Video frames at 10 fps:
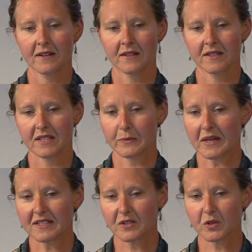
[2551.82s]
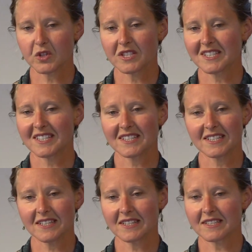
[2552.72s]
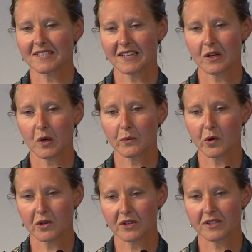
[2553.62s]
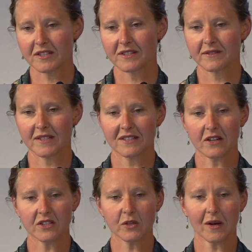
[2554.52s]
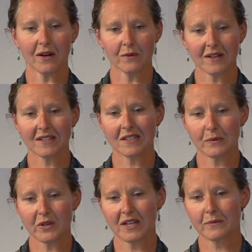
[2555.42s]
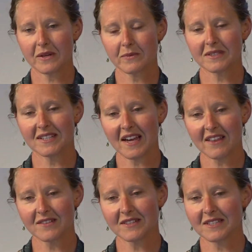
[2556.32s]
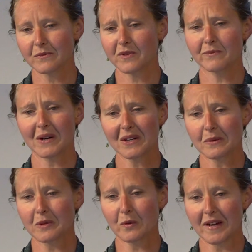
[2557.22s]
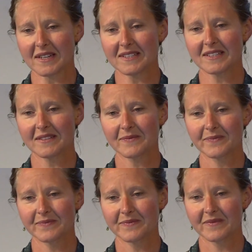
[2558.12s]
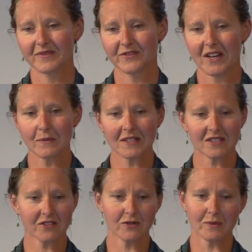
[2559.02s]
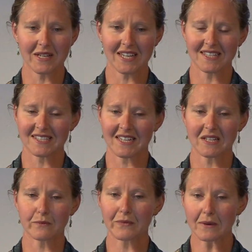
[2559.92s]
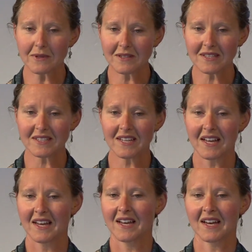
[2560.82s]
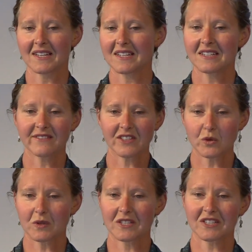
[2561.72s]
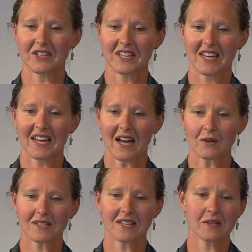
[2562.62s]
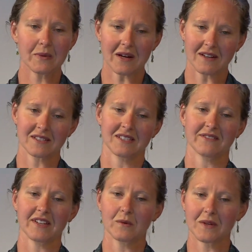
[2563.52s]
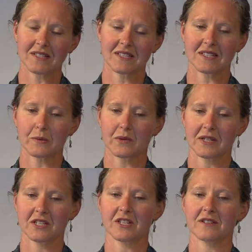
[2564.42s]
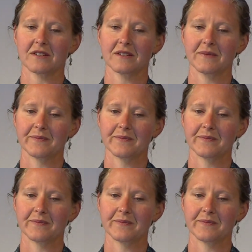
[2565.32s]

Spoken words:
Despite social distancing and stay-at-home orders, it's also ironically bringing people together in some remarkable ways. Families are forming extended bubbles, and individuals are thinking outside the box to find ways to support each other.